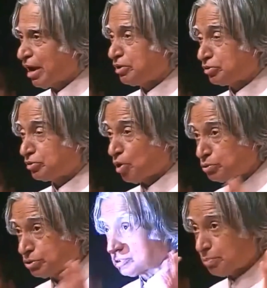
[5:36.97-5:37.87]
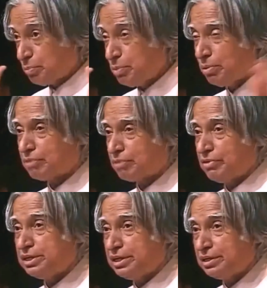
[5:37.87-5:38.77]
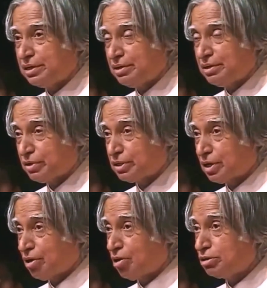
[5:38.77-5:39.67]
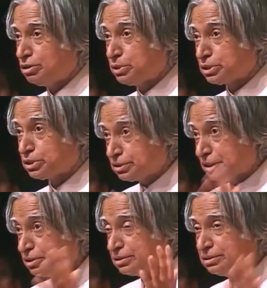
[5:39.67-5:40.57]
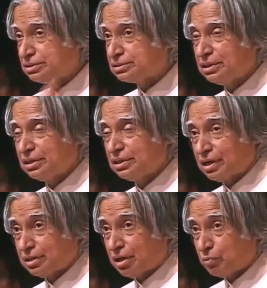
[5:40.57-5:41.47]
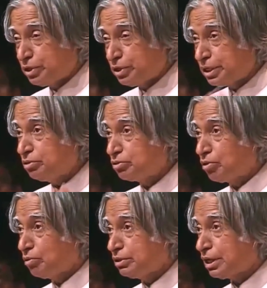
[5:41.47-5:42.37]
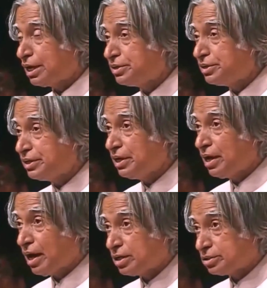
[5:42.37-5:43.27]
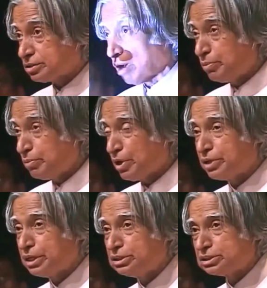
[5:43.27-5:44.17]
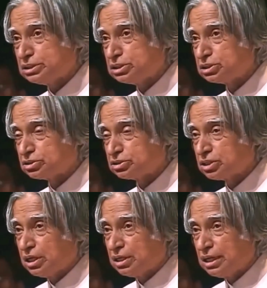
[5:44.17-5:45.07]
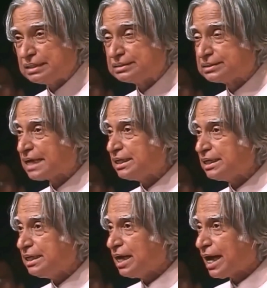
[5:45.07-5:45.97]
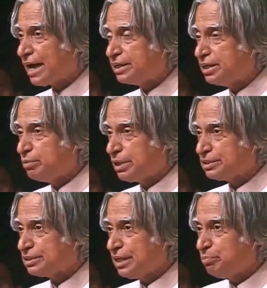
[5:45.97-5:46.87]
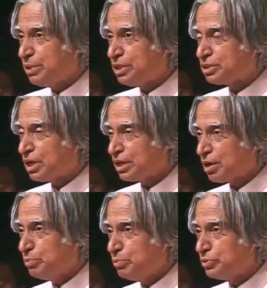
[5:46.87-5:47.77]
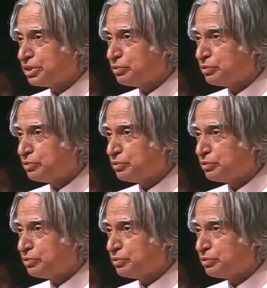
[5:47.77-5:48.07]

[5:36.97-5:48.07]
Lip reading: And thousands of people are waiting for the launch mission centers, and they are working throughout the country and some downrange stations. Exactly at T minus 8 minutes, computer